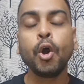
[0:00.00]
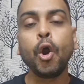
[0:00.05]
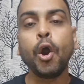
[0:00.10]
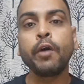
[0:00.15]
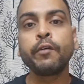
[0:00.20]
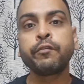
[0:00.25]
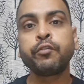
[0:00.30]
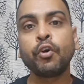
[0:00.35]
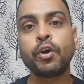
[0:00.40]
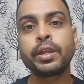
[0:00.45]

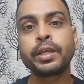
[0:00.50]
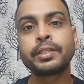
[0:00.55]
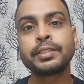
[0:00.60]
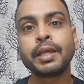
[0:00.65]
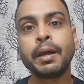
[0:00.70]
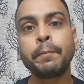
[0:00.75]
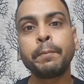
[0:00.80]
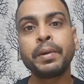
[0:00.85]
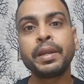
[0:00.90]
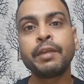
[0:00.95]
or for
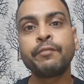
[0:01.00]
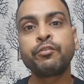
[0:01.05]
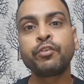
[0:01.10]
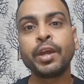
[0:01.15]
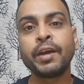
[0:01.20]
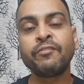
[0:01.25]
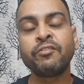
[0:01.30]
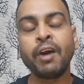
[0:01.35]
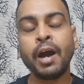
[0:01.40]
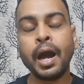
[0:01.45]
example, if you
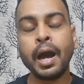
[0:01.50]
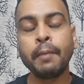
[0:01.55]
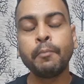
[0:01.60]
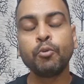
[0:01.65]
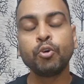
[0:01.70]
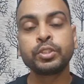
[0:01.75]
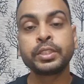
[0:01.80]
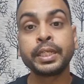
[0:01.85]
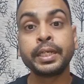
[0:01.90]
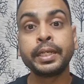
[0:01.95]
have harm
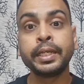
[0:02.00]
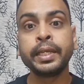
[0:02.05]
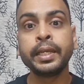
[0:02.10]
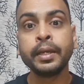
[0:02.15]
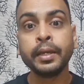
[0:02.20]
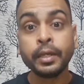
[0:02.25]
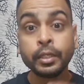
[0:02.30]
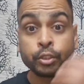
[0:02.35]
OCD,